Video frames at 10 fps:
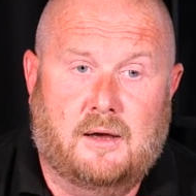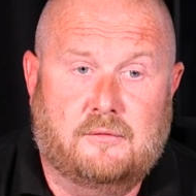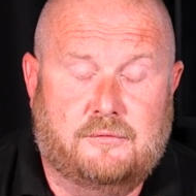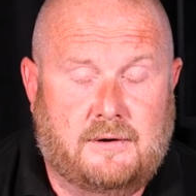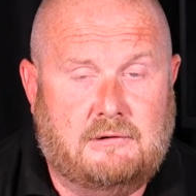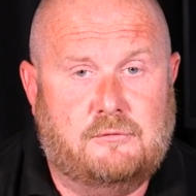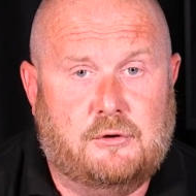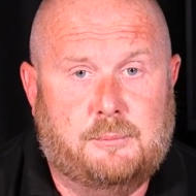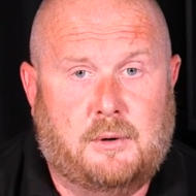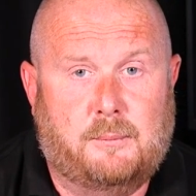very,
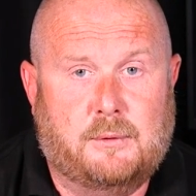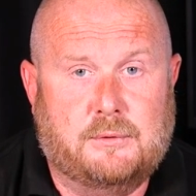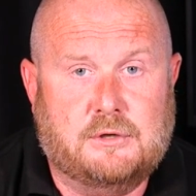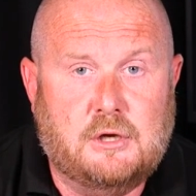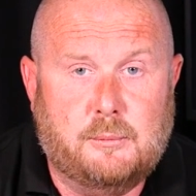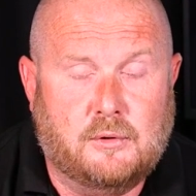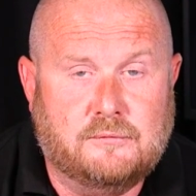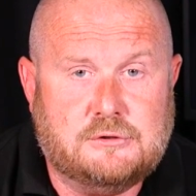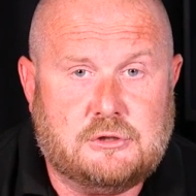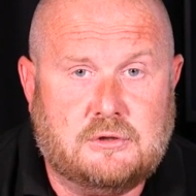very popular with newborn
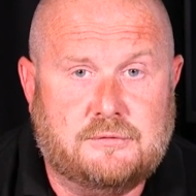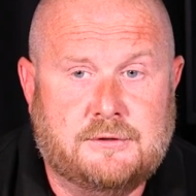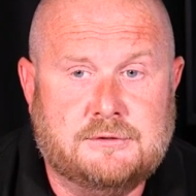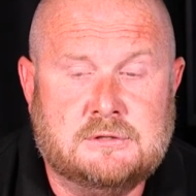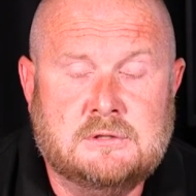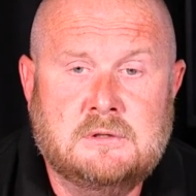photographers.